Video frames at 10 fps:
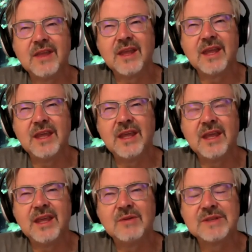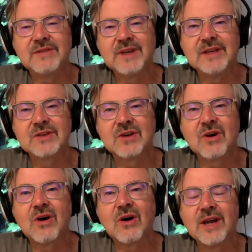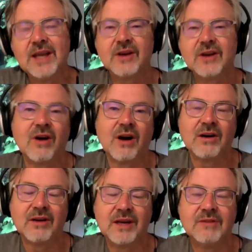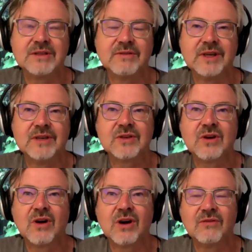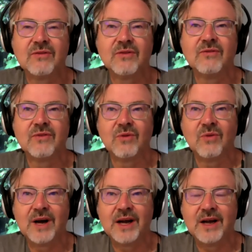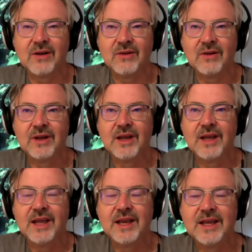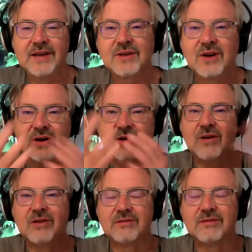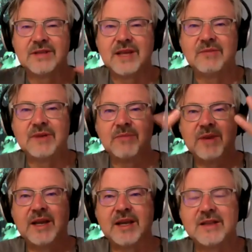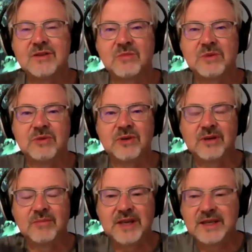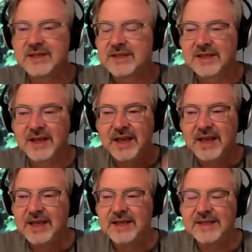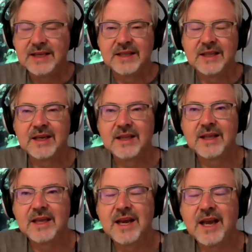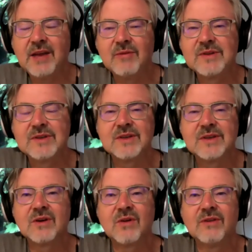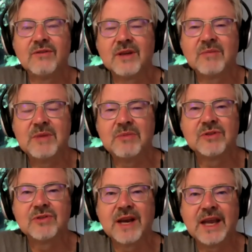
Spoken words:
he was living in his car. He had a car, and he was living in his car for a while, and he had his car all taped up at night so people could, but he said at night was just horrific. People trying to